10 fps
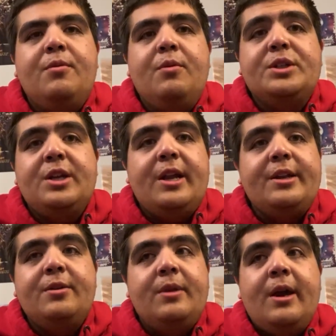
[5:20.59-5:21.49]
what should I
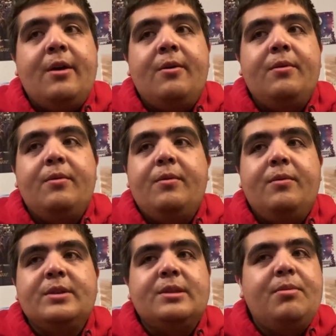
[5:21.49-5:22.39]
do now?
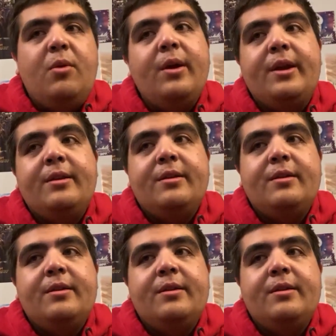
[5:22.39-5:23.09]
what's the point?